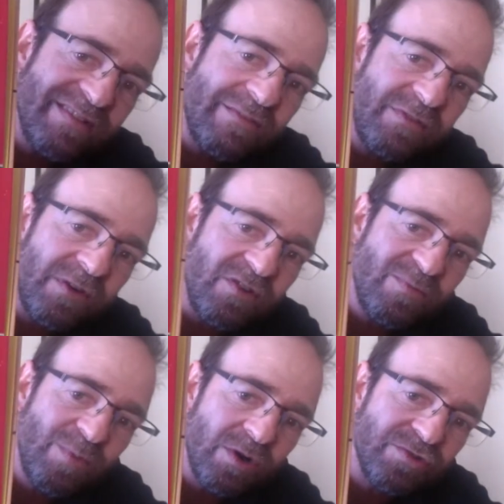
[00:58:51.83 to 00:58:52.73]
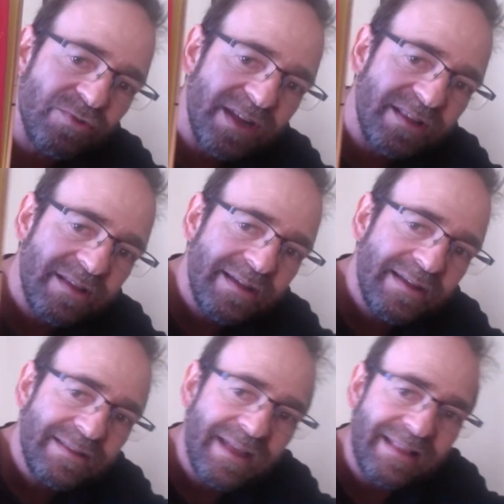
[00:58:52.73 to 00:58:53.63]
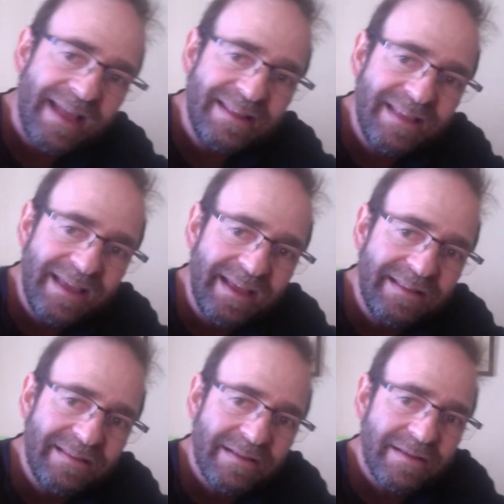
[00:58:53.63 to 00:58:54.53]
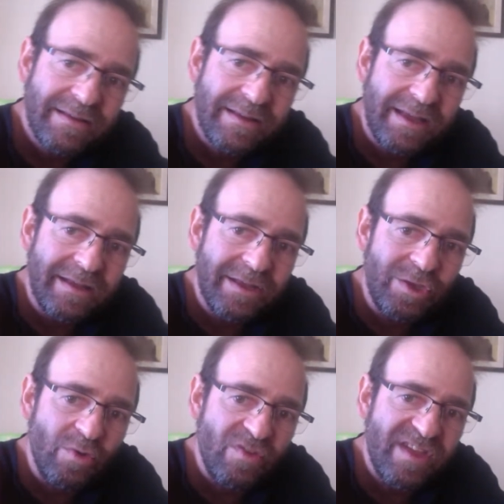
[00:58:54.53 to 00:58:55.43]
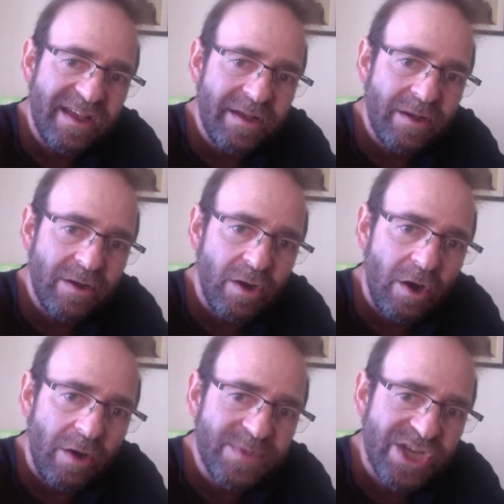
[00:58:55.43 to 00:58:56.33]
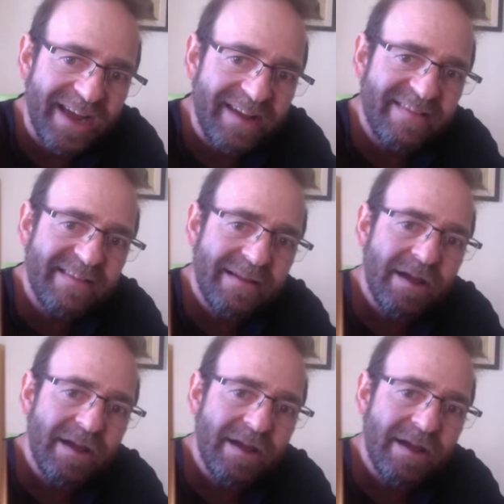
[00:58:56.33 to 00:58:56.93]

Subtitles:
the first portrait that I did using objects.